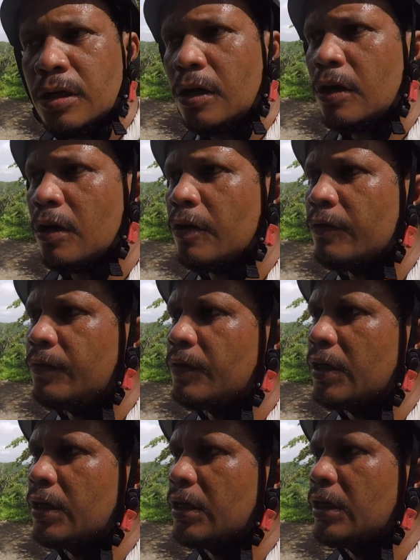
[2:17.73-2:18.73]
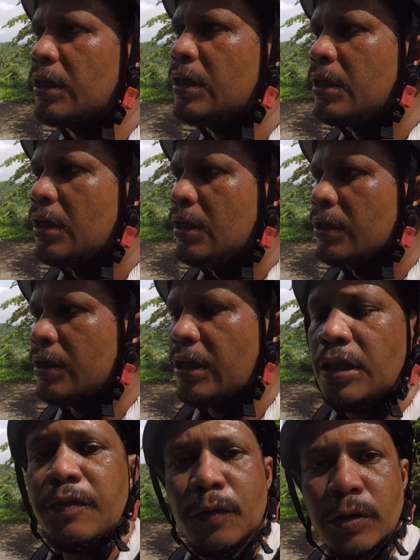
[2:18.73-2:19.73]
of
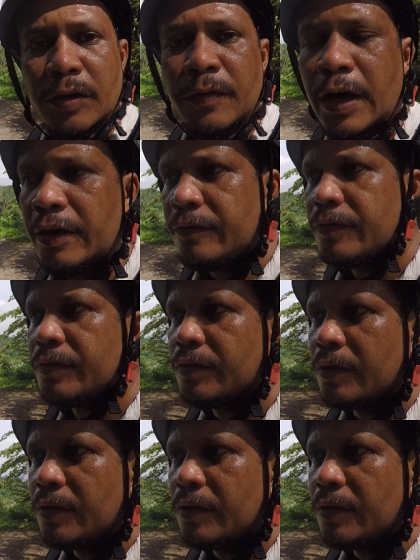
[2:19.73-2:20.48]
1945,